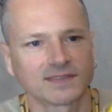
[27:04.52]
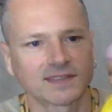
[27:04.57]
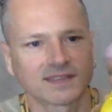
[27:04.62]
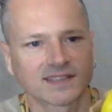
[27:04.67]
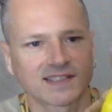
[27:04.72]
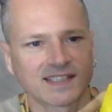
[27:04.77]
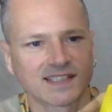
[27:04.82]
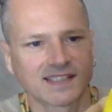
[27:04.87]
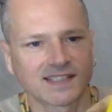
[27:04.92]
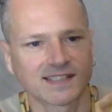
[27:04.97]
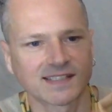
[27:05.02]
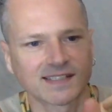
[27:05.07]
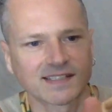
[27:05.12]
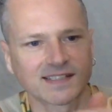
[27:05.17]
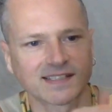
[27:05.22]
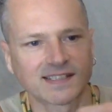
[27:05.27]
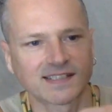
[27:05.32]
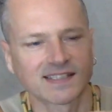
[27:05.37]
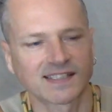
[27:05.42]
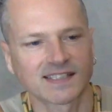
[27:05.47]
Can't
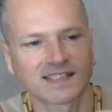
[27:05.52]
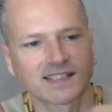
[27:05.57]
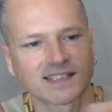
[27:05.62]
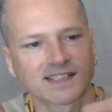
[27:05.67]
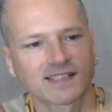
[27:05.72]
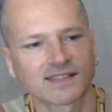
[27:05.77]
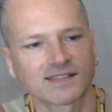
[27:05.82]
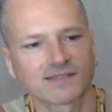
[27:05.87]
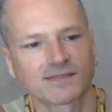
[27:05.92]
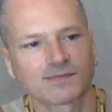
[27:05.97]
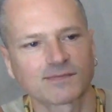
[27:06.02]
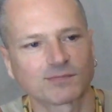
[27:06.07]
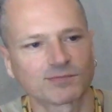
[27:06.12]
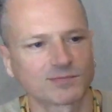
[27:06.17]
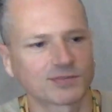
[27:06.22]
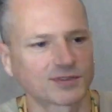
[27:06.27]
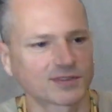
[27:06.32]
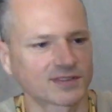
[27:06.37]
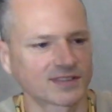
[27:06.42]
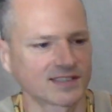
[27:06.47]
get it
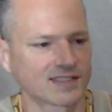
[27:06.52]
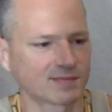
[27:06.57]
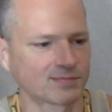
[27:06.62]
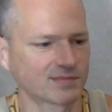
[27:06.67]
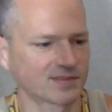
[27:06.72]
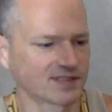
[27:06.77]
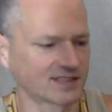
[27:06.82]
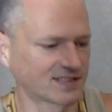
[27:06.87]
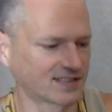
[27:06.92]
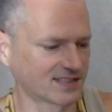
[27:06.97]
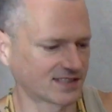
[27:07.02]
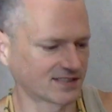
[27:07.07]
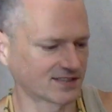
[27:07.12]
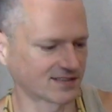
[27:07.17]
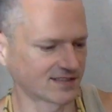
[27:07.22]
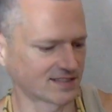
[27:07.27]
snapped together.